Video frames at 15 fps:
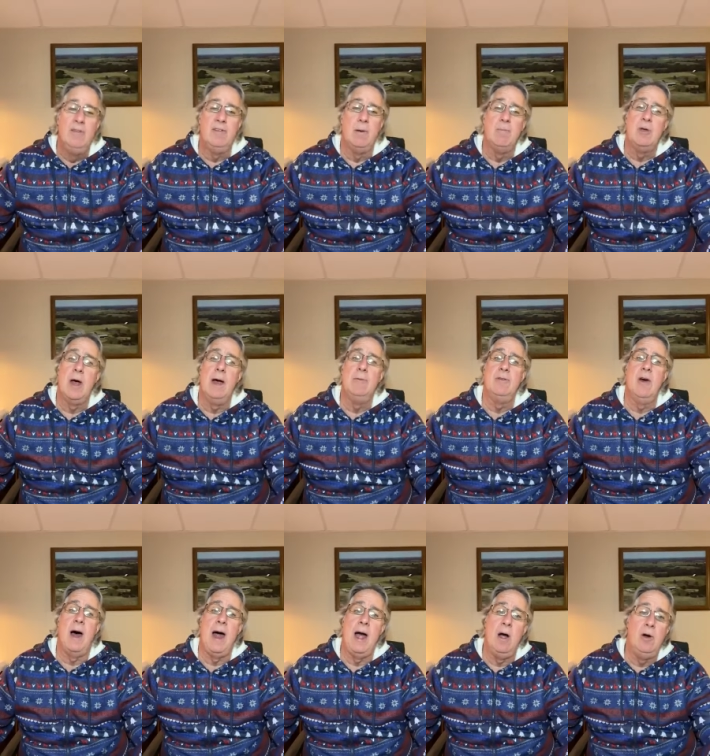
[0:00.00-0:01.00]
Sometimes a
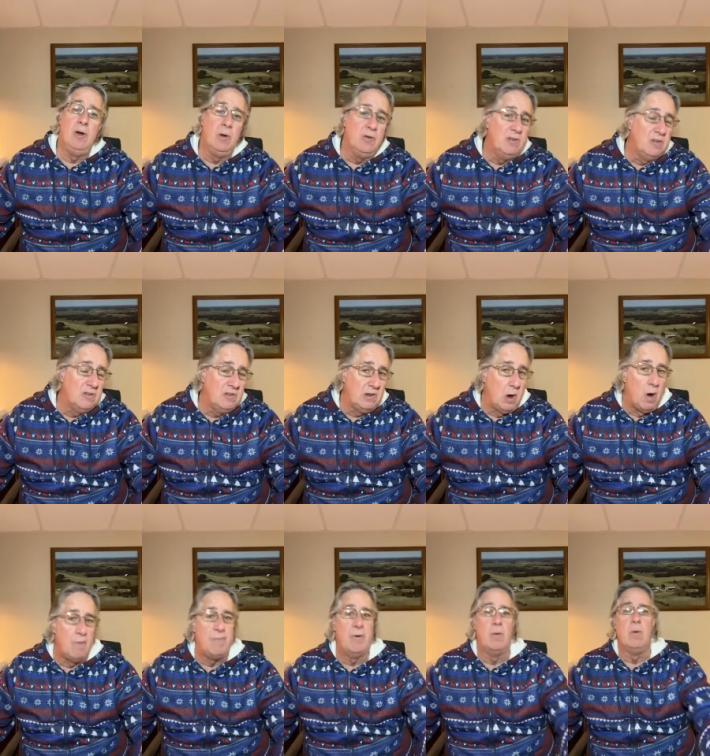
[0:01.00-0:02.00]
higher dose of
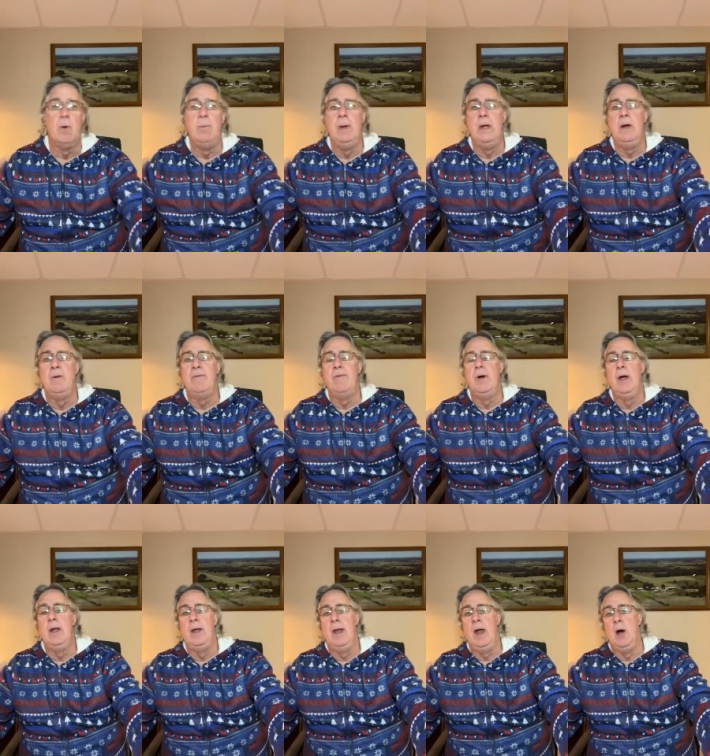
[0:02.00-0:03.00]
sulfur will be your
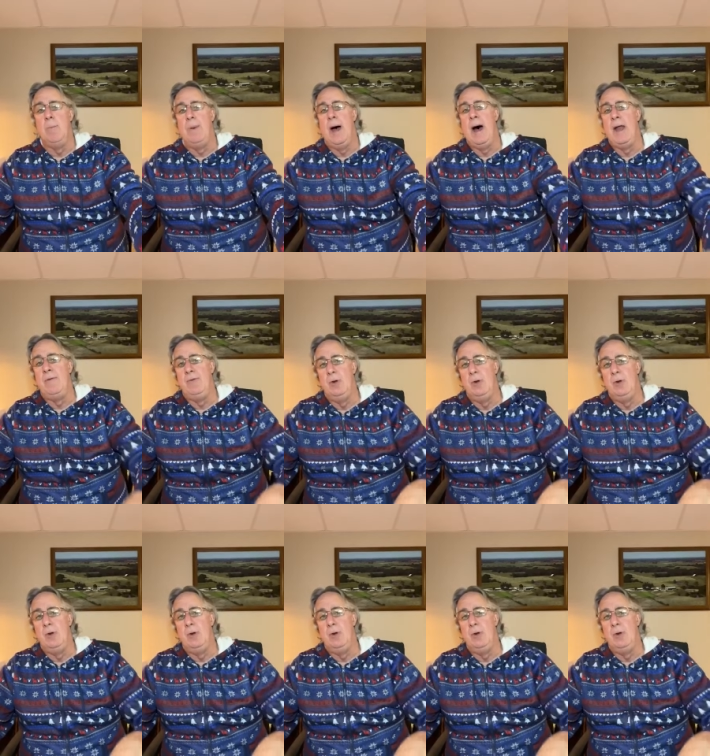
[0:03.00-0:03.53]
friend and help out.